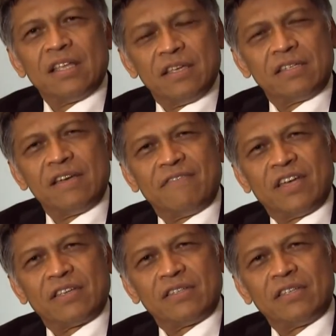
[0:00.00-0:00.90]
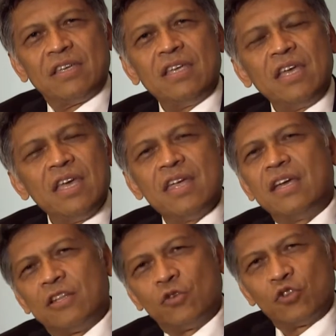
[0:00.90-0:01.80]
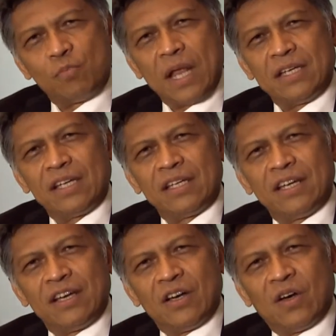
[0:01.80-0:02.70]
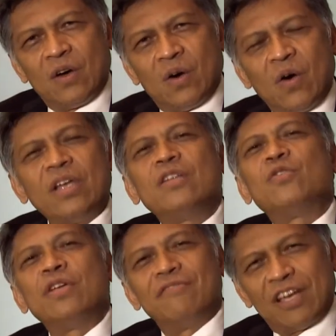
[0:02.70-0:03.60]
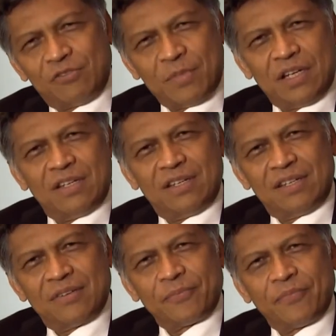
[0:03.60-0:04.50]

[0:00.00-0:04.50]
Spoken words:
the savings either into spending or into investment.